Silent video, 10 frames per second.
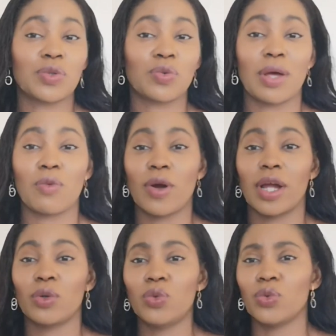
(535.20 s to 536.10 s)
with what I'm
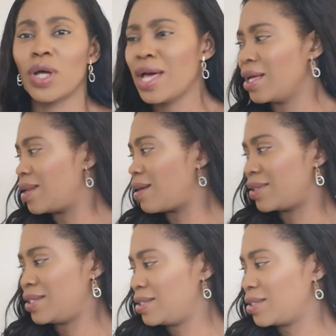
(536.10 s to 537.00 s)
wearing. Ooh, now
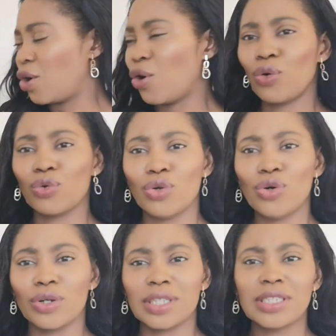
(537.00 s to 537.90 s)
this is a whole
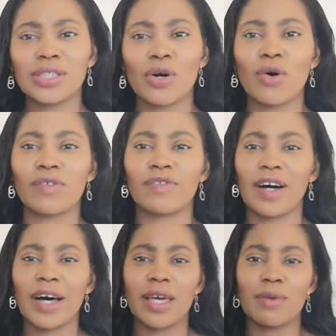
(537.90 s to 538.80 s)
look. This is a whole
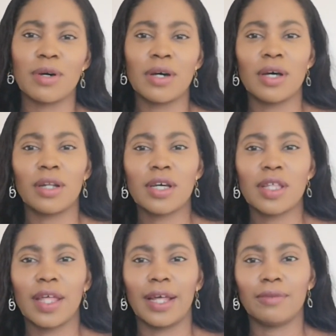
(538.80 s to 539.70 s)
vibe. Look
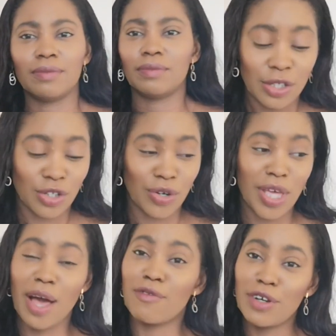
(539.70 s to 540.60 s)
at that. So
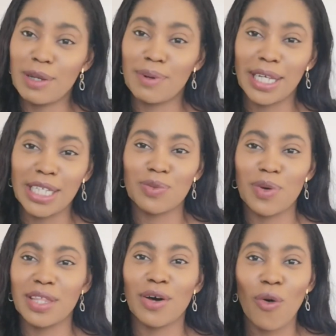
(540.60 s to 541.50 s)
yeah, really pleased
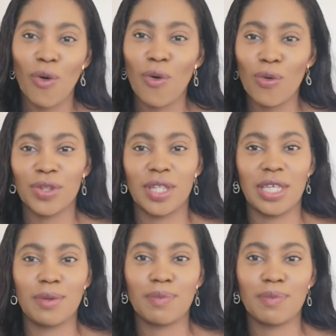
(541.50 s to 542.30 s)
with all the